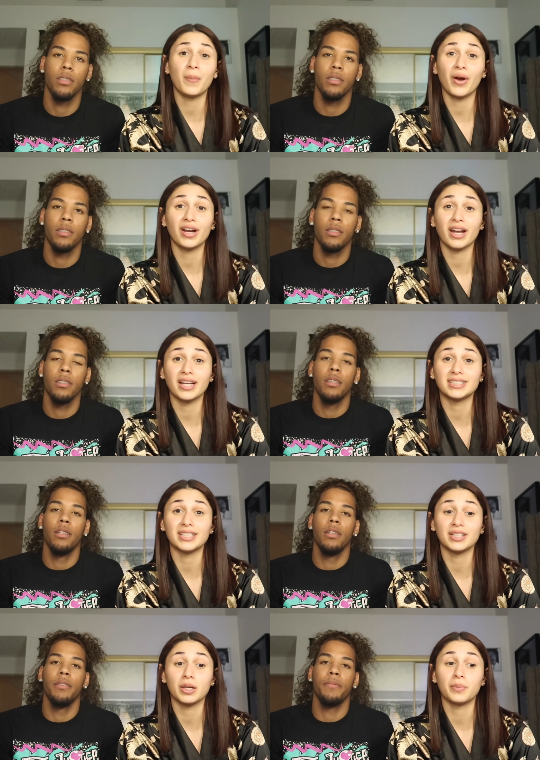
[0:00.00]
Speaker 1: part it is
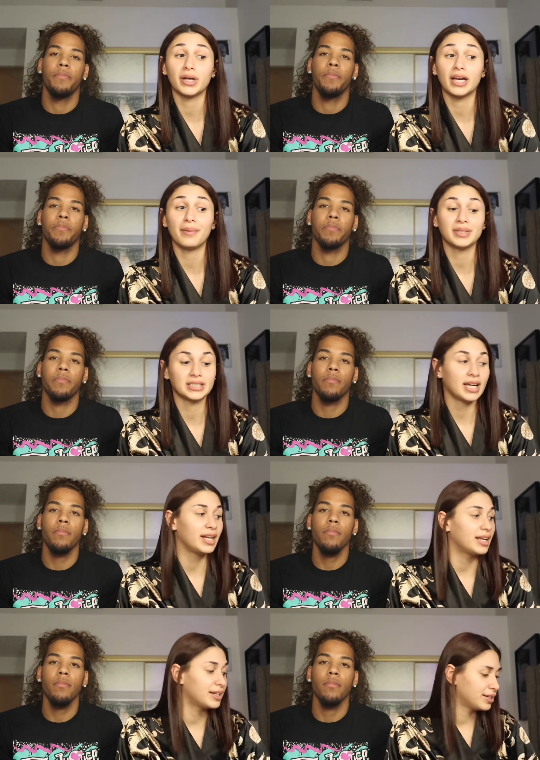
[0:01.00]
either, but I'm
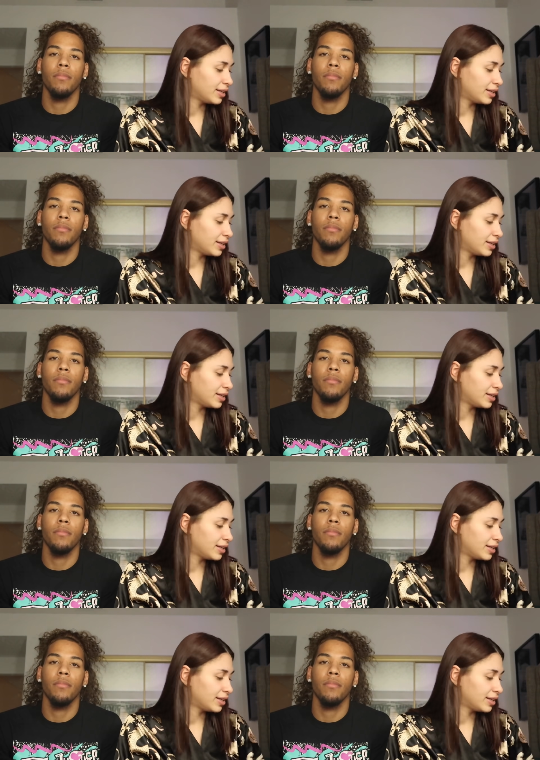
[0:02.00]
excited.